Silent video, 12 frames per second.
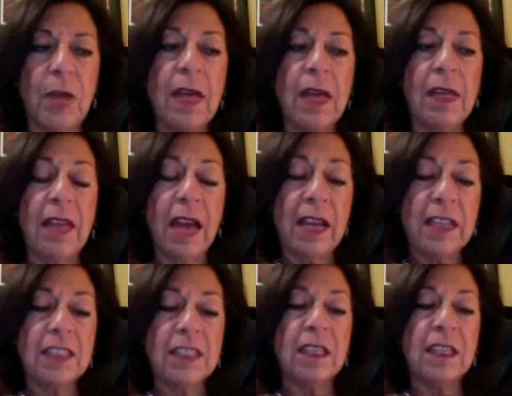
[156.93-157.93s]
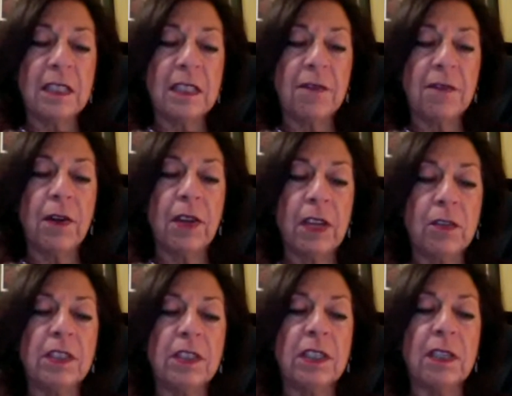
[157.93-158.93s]
Yeah, it's a very
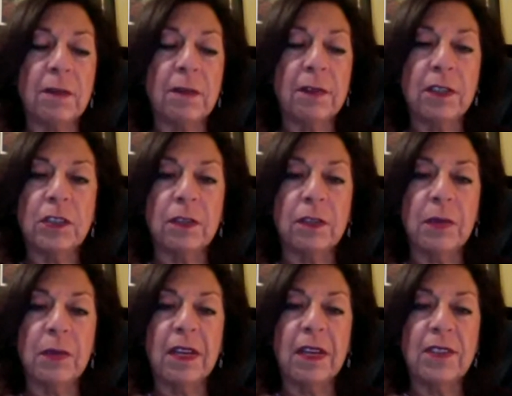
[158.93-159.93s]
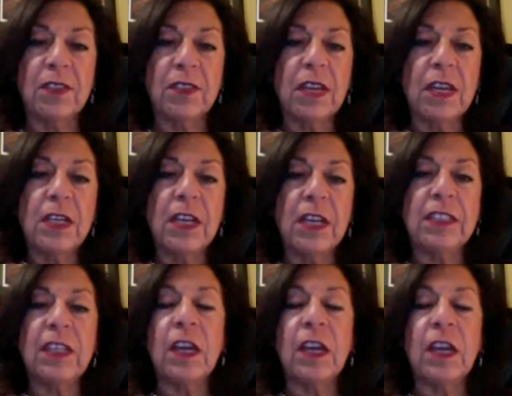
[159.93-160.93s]
interesting definition because it
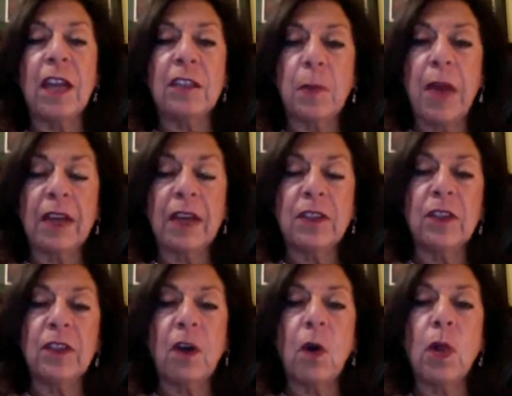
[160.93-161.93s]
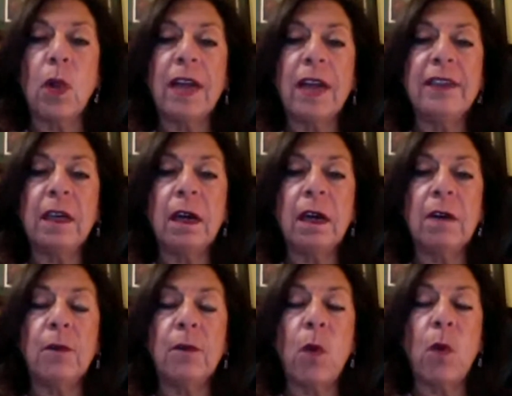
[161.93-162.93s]
connects back to the whole idea of
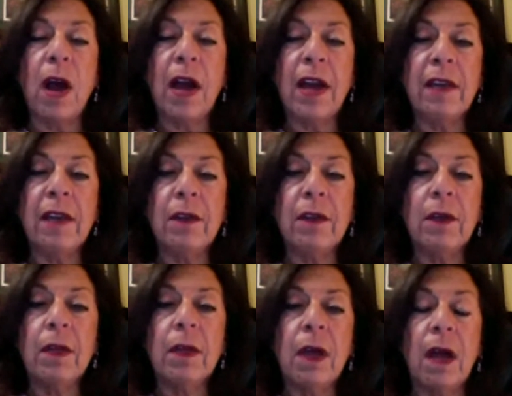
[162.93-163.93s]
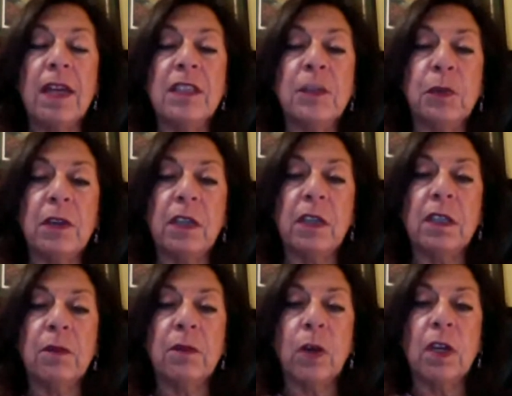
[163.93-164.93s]
why is
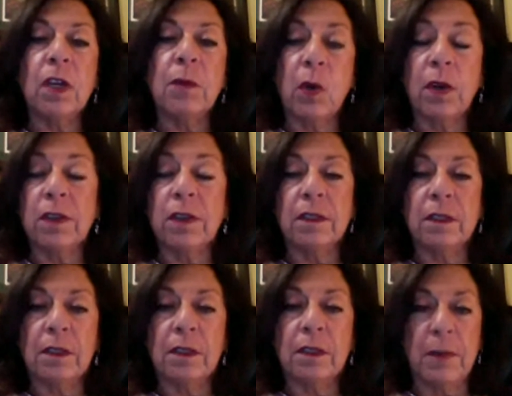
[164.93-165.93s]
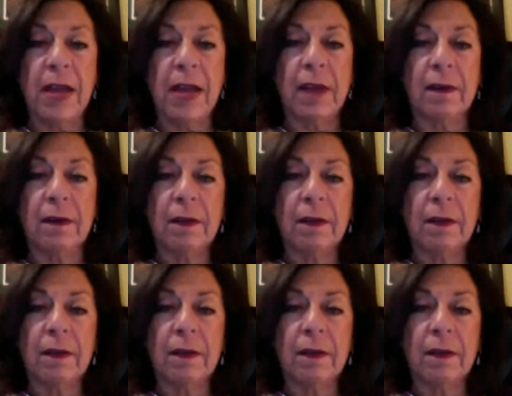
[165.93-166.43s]
productive work important to man,